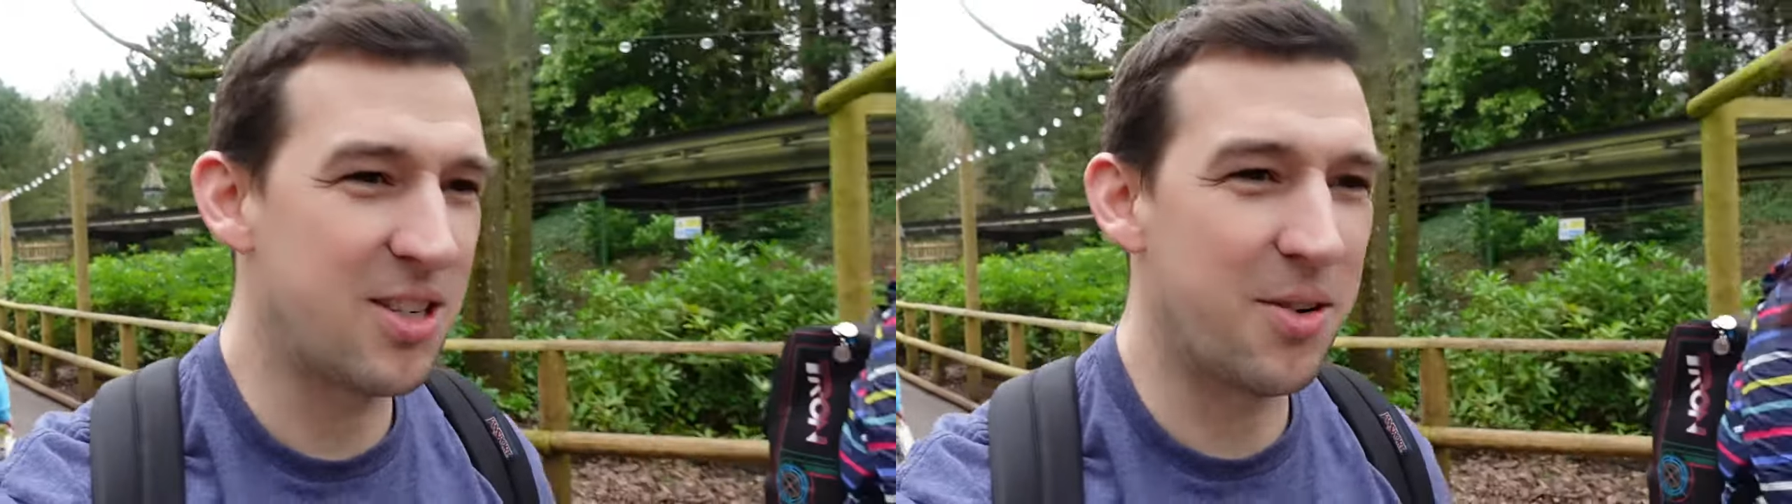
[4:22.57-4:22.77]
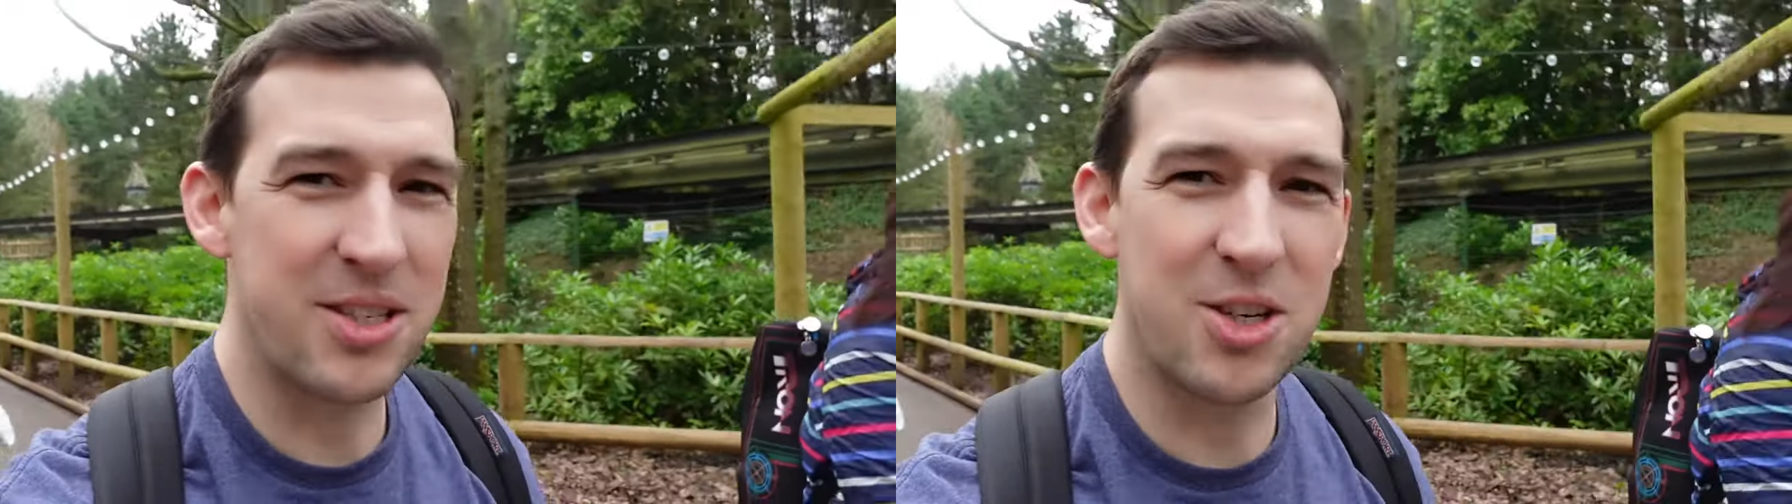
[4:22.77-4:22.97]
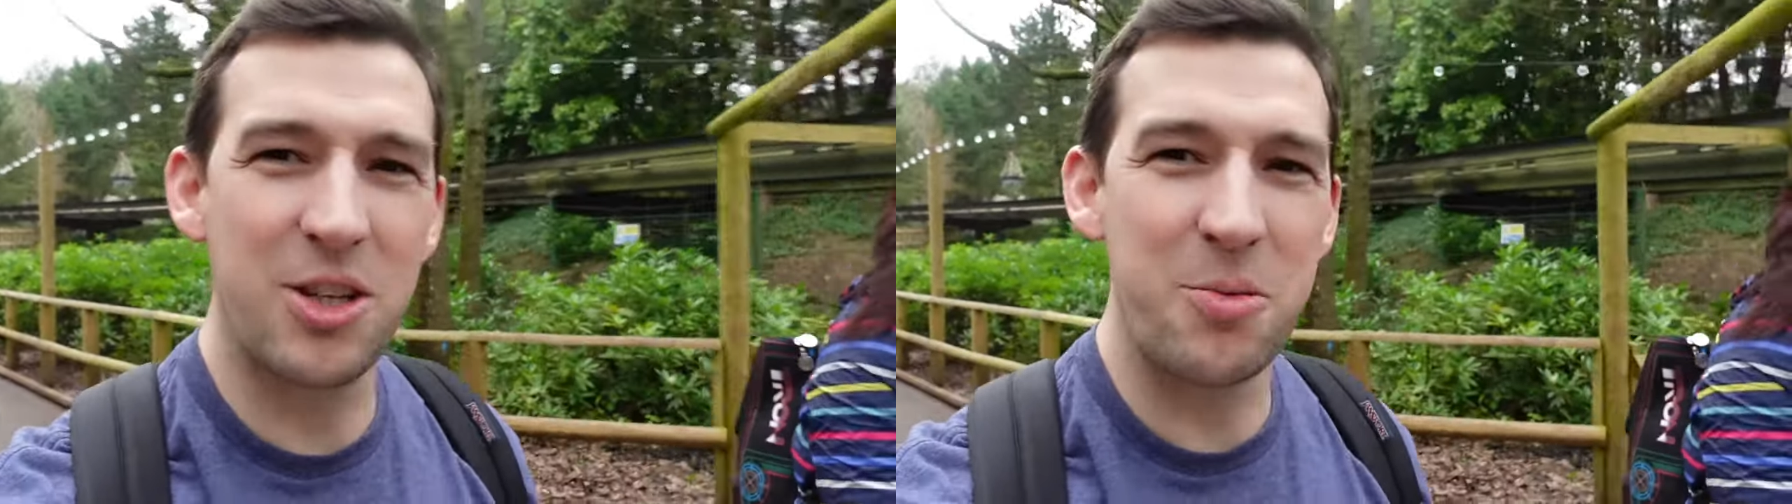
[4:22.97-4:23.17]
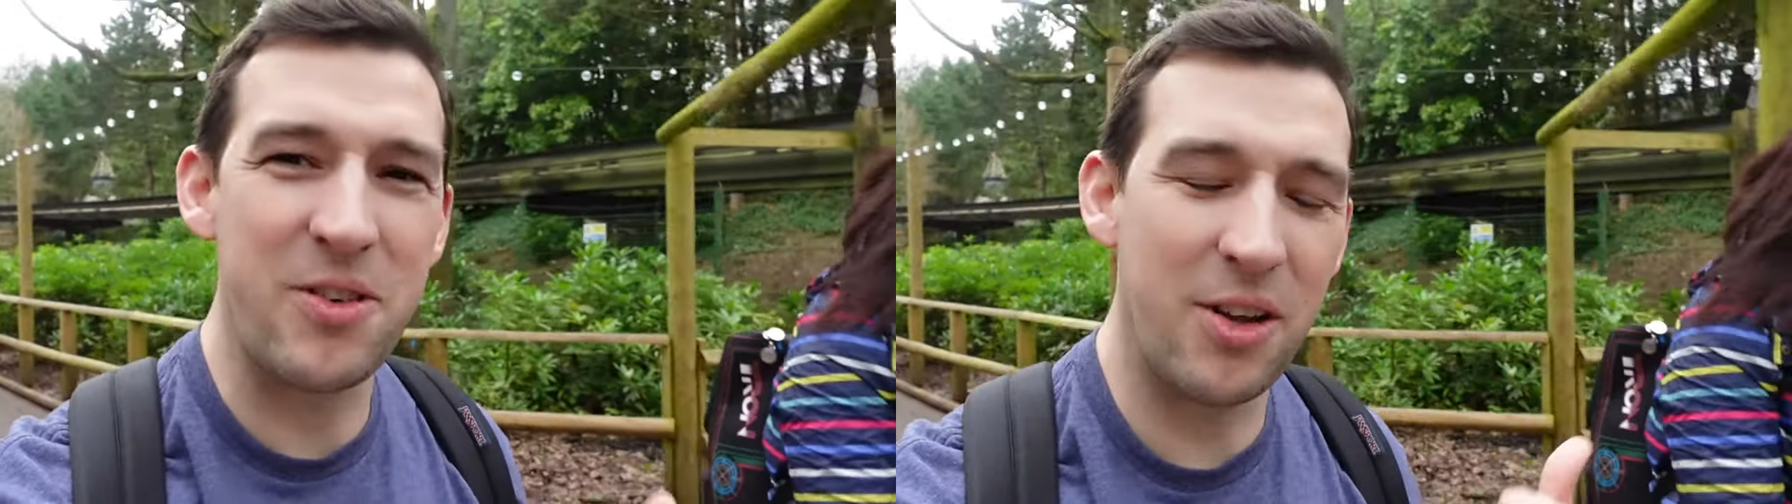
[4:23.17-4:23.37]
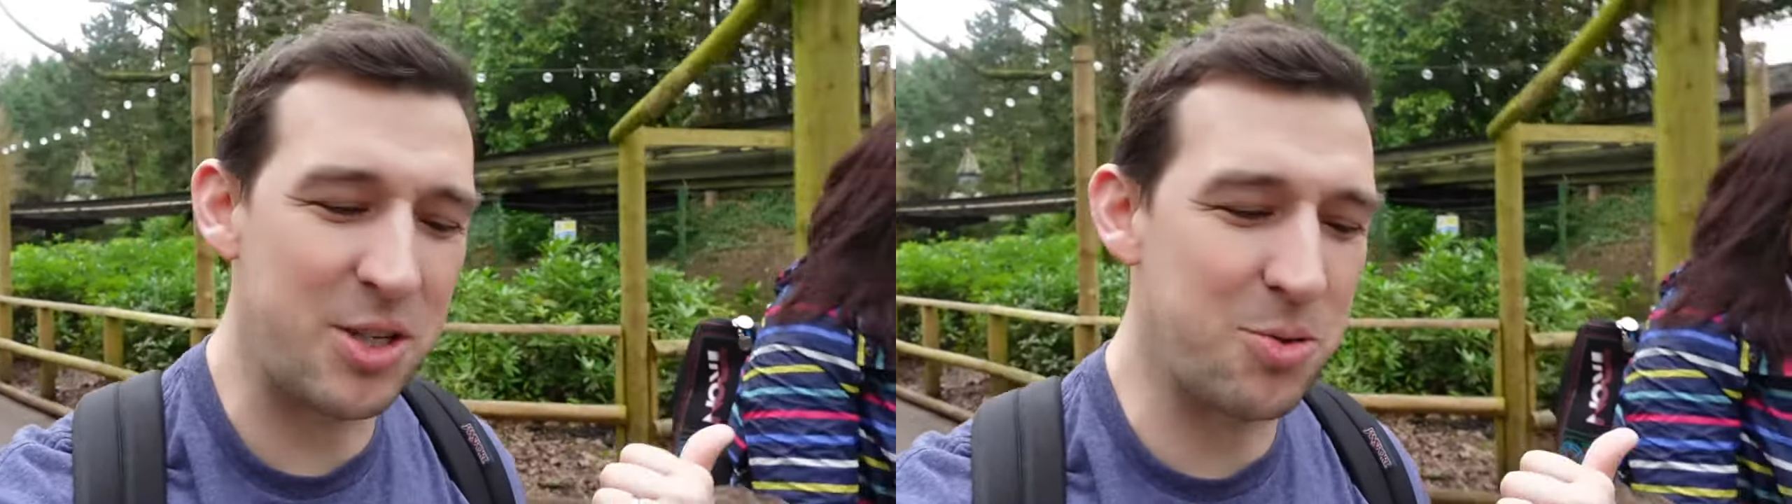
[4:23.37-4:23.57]
so it's good that we've
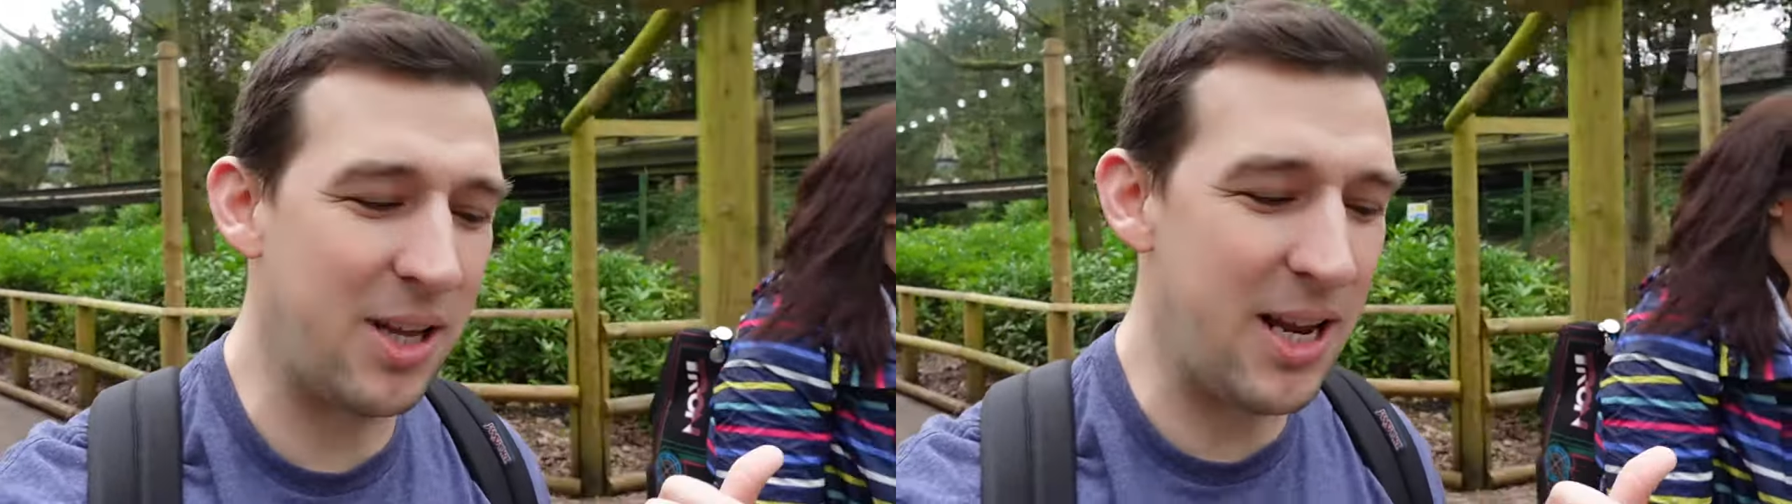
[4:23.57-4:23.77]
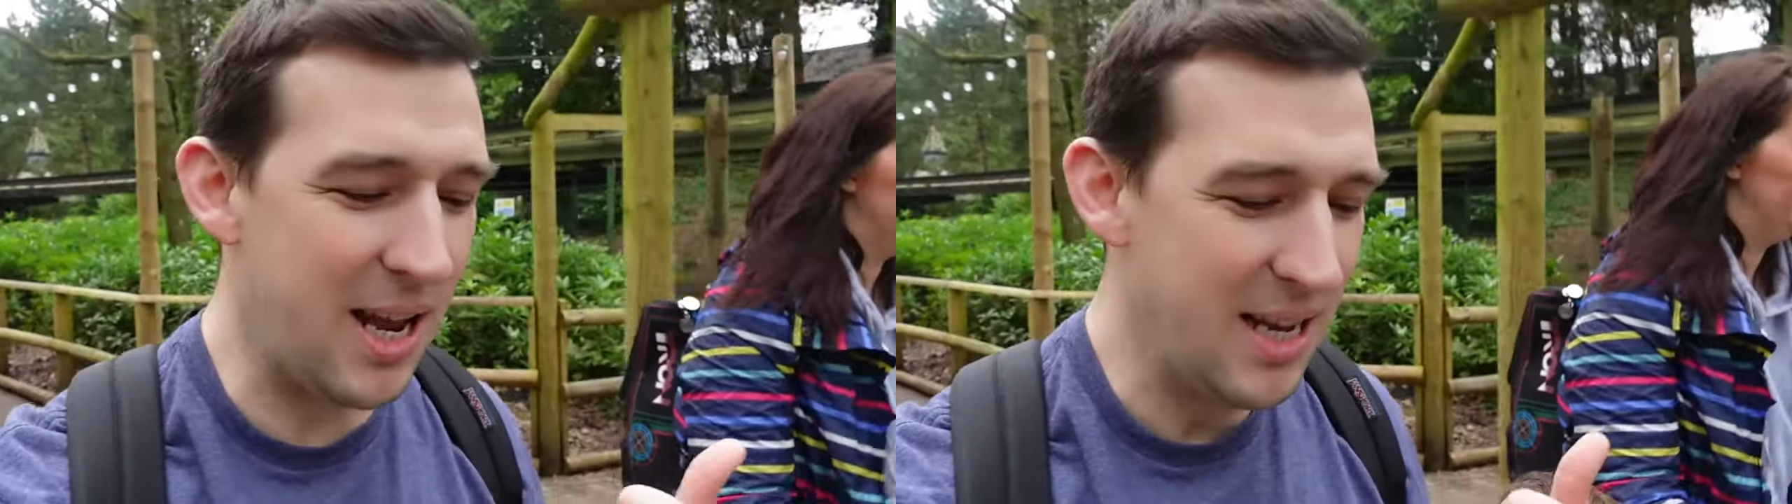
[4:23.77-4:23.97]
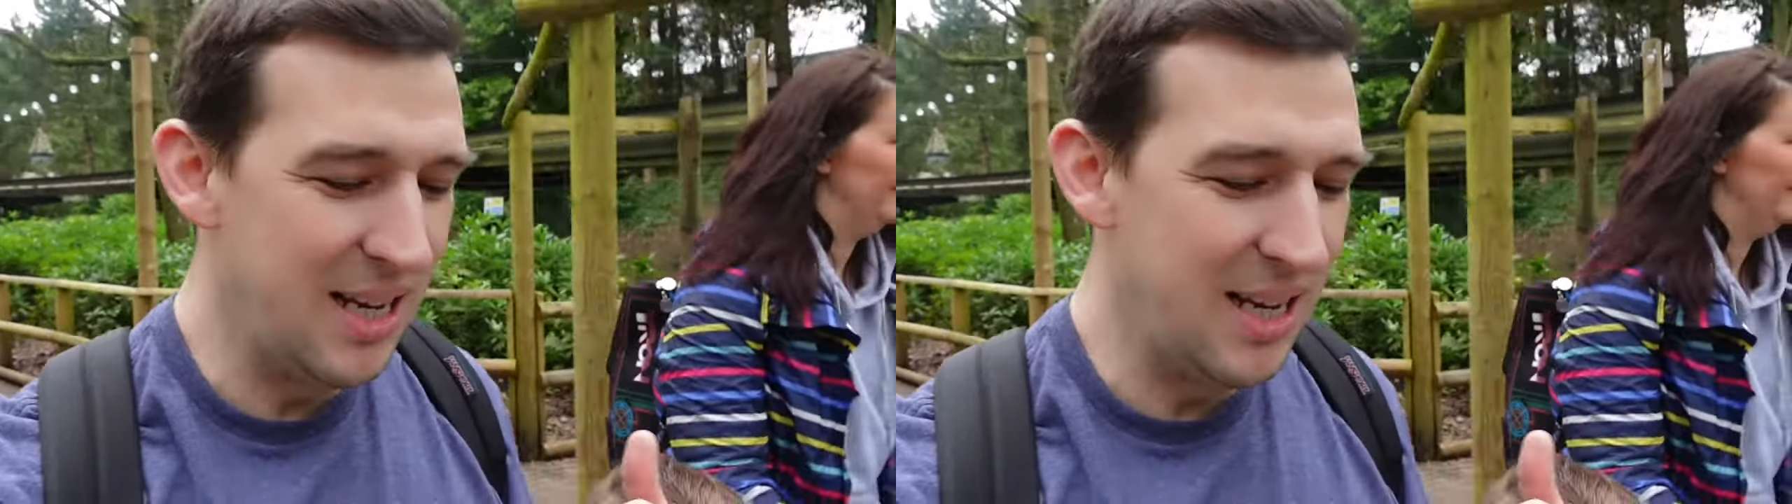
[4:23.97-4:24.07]
got this one here.